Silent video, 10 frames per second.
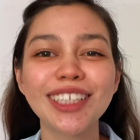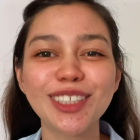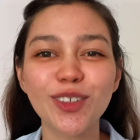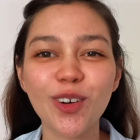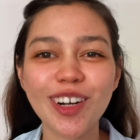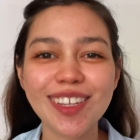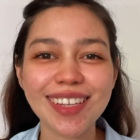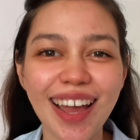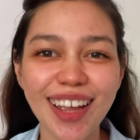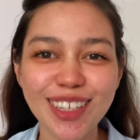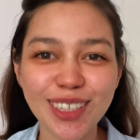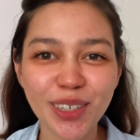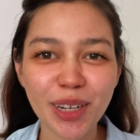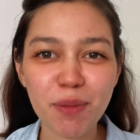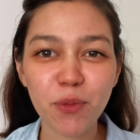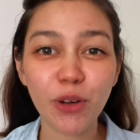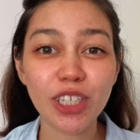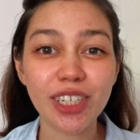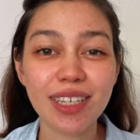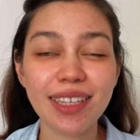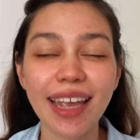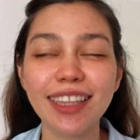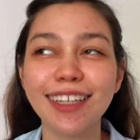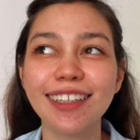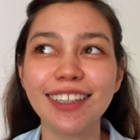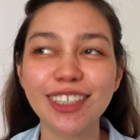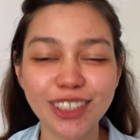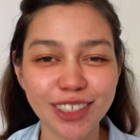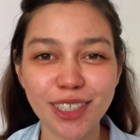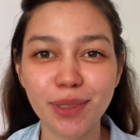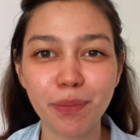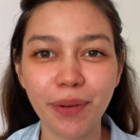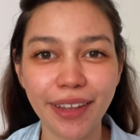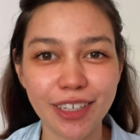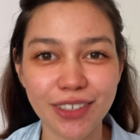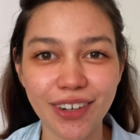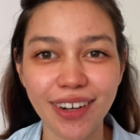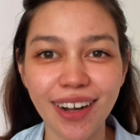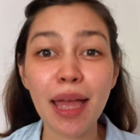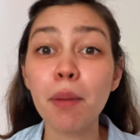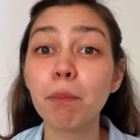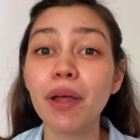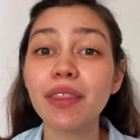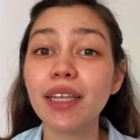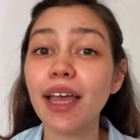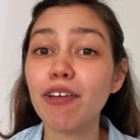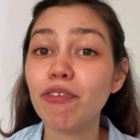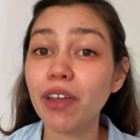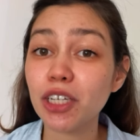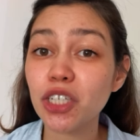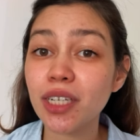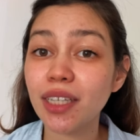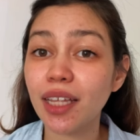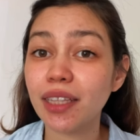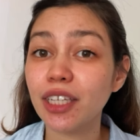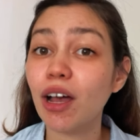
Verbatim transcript: adores ice cream, which is a delicious pleasure. But the affection that the